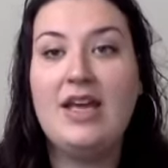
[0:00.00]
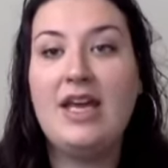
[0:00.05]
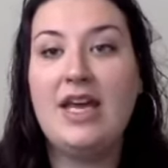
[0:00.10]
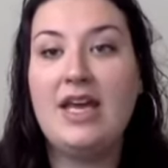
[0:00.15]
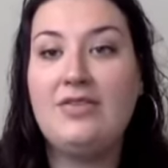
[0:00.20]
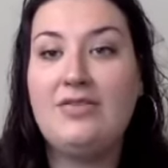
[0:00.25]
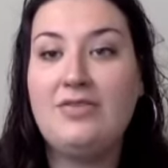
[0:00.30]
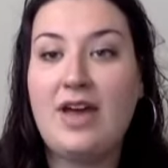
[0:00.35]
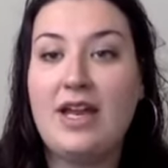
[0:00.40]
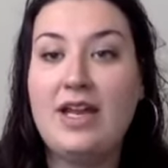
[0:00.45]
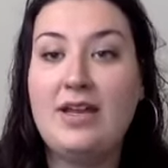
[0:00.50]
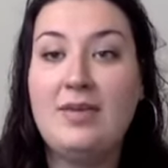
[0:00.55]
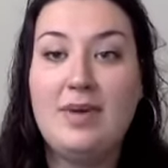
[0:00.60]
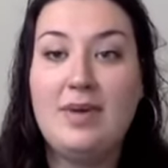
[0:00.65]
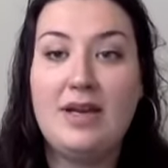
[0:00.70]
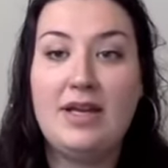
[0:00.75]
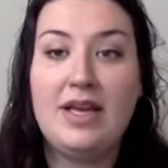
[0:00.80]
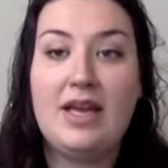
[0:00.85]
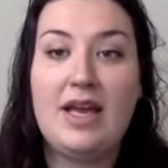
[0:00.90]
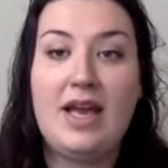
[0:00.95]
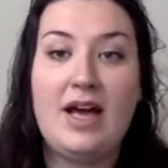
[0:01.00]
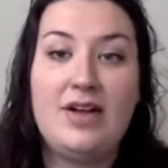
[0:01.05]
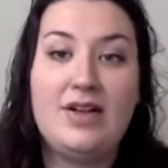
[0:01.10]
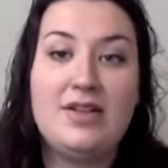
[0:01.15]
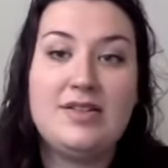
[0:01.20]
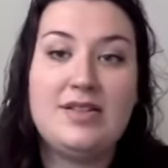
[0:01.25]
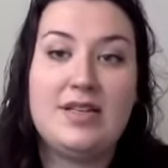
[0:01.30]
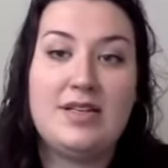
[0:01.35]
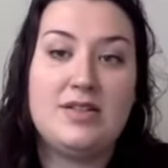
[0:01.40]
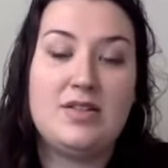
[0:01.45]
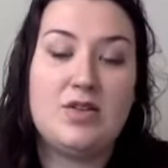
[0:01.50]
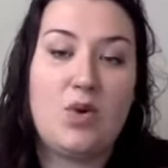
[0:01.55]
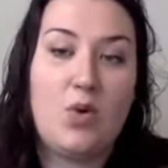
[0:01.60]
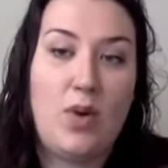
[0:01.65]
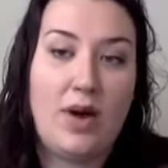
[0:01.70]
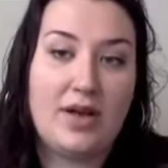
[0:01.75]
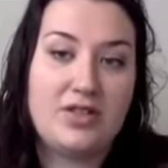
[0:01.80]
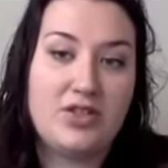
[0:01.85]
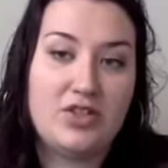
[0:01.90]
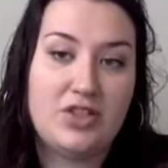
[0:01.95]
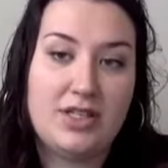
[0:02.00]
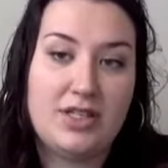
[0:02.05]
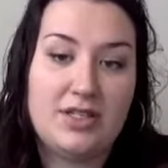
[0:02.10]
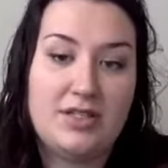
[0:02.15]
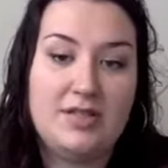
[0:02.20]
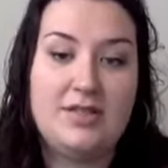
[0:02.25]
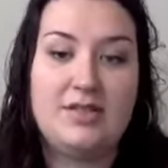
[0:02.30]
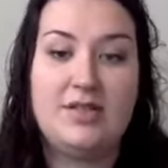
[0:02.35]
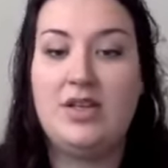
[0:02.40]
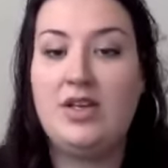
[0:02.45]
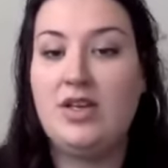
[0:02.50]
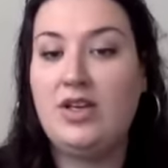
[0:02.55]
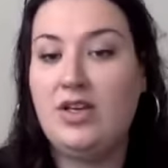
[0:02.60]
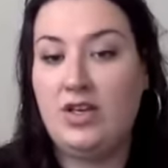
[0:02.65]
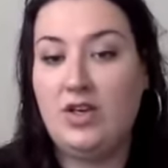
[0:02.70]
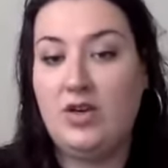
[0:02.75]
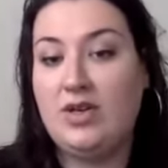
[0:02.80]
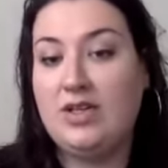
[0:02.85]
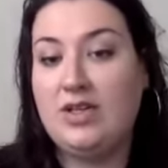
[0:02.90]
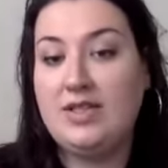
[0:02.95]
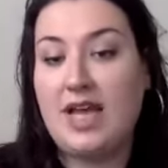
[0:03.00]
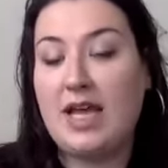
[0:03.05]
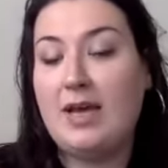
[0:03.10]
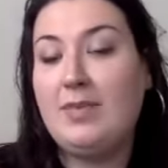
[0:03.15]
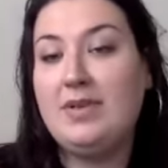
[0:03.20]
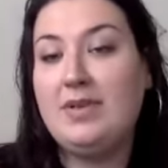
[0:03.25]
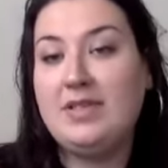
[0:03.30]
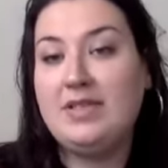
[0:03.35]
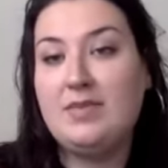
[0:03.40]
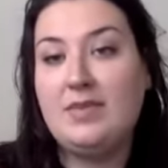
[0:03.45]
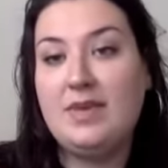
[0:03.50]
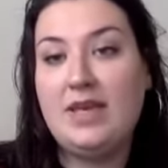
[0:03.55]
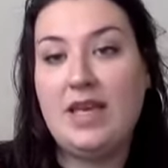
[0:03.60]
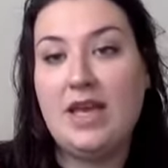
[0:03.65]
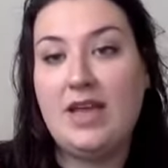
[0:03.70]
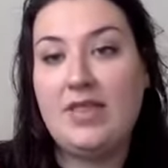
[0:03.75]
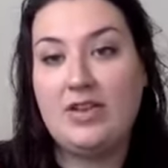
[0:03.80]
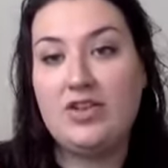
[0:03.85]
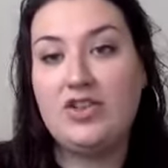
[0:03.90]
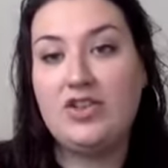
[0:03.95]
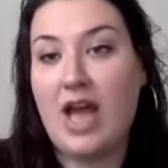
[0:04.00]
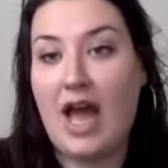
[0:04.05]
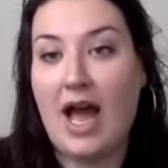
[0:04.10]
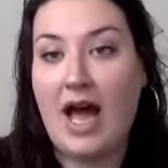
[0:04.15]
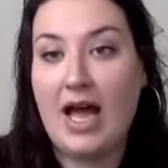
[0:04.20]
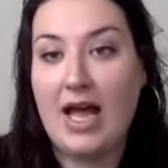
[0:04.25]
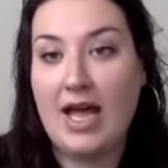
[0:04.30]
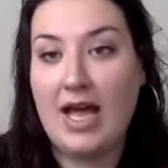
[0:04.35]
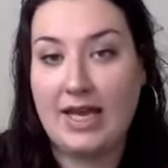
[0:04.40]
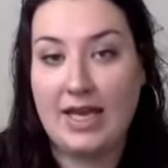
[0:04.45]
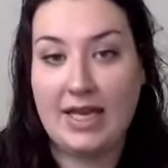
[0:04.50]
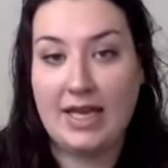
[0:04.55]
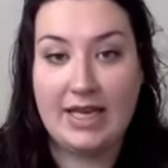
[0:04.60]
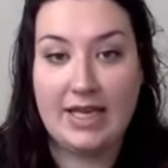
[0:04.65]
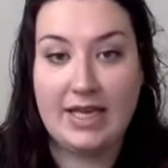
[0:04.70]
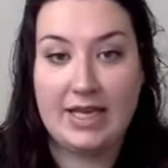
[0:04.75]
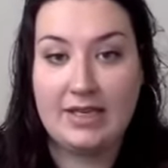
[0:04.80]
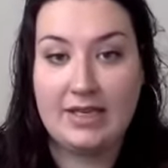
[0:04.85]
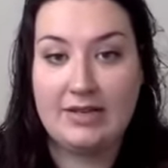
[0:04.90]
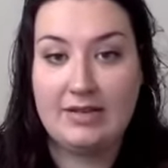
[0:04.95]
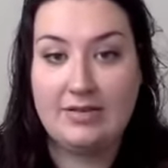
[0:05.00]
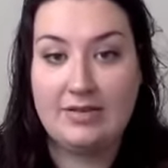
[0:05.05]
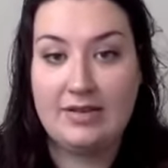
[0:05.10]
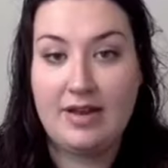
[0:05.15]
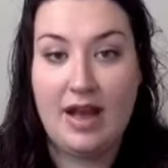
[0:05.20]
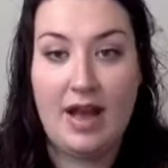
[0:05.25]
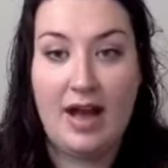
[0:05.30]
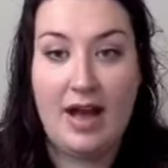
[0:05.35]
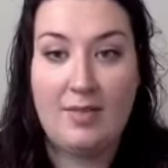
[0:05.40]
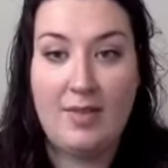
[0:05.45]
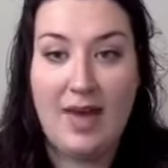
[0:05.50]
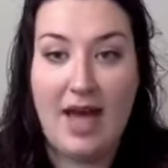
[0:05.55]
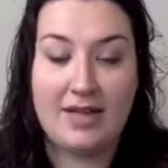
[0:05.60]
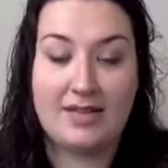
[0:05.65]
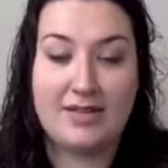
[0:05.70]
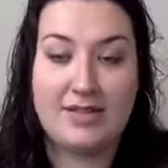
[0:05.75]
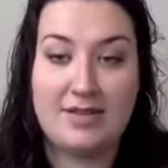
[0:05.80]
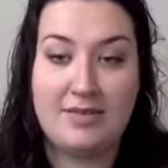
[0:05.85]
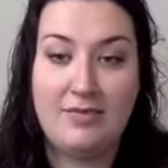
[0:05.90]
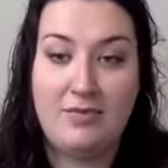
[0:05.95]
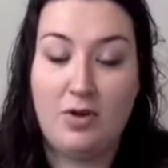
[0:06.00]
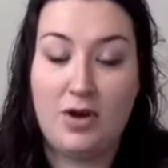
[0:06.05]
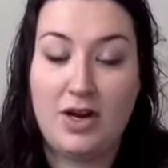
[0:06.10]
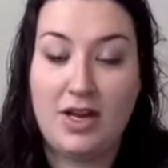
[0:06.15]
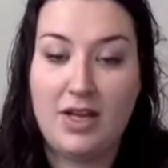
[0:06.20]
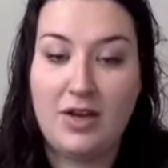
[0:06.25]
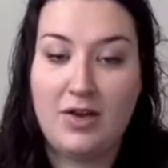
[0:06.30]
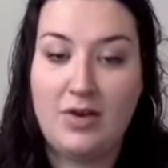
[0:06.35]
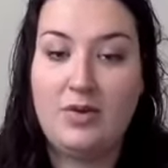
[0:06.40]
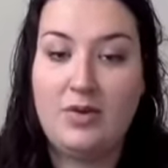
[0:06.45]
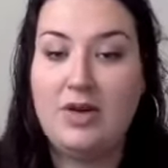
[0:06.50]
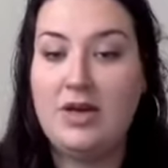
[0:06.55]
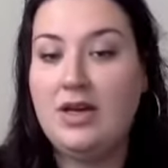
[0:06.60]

If anybody else has questions, you can type it to me in the chat and I can ask them for you.